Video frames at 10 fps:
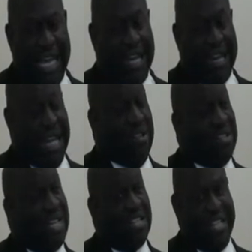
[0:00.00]
and
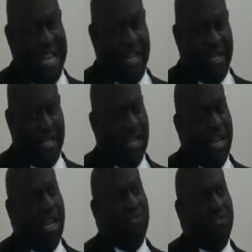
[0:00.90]
intersectionality
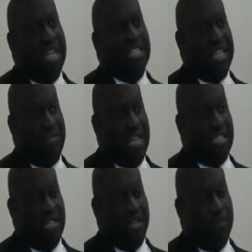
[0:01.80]
of race and
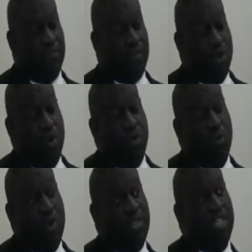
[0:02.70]
racism
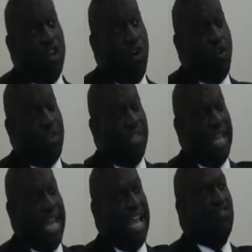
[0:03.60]
with this
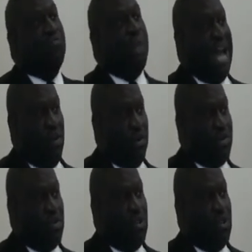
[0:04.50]
overlay of power.